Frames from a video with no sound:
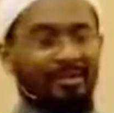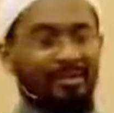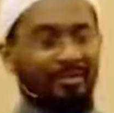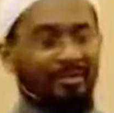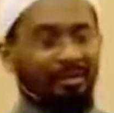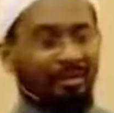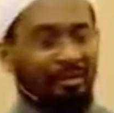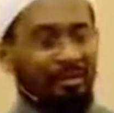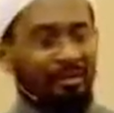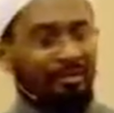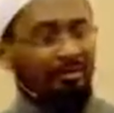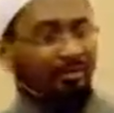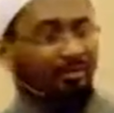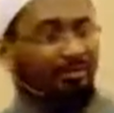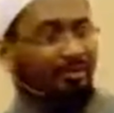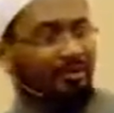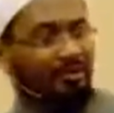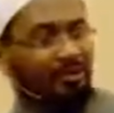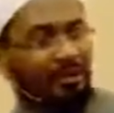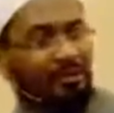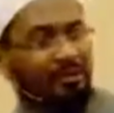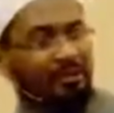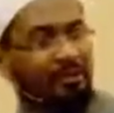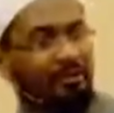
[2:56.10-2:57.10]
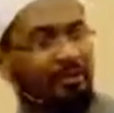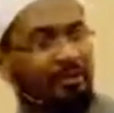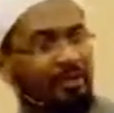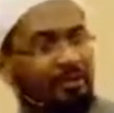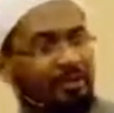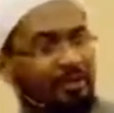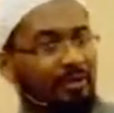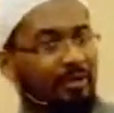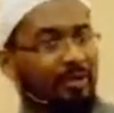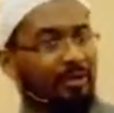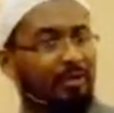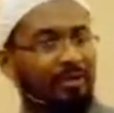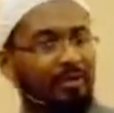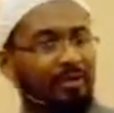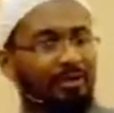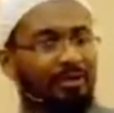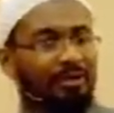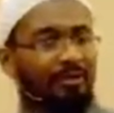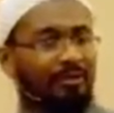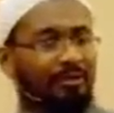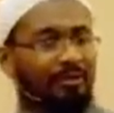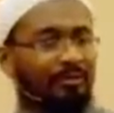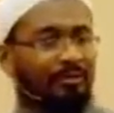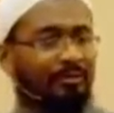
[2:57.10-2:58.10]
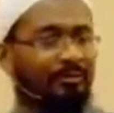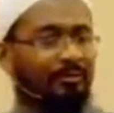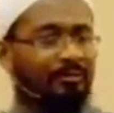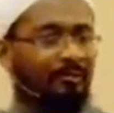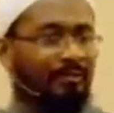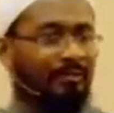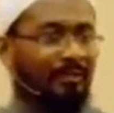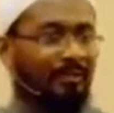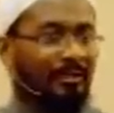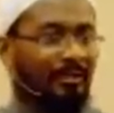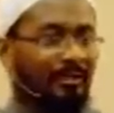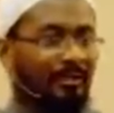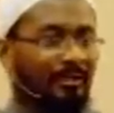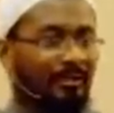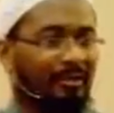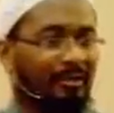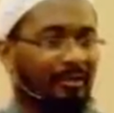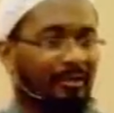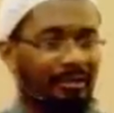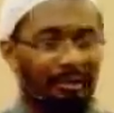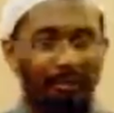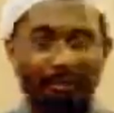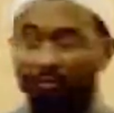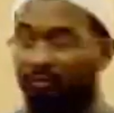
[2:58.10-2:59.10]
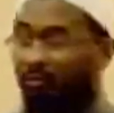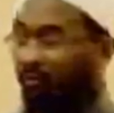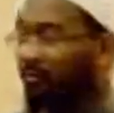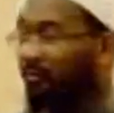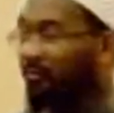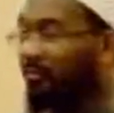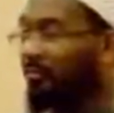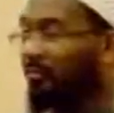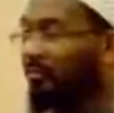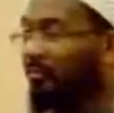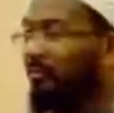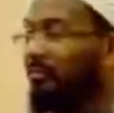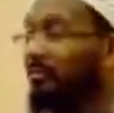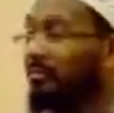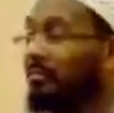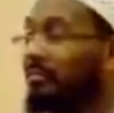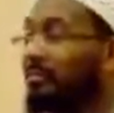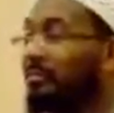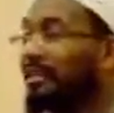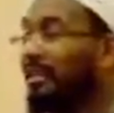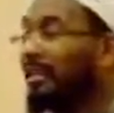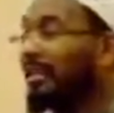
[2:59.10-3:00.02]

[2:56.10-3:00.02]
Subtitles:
hand of the thief. It's a deterrent, and it works. For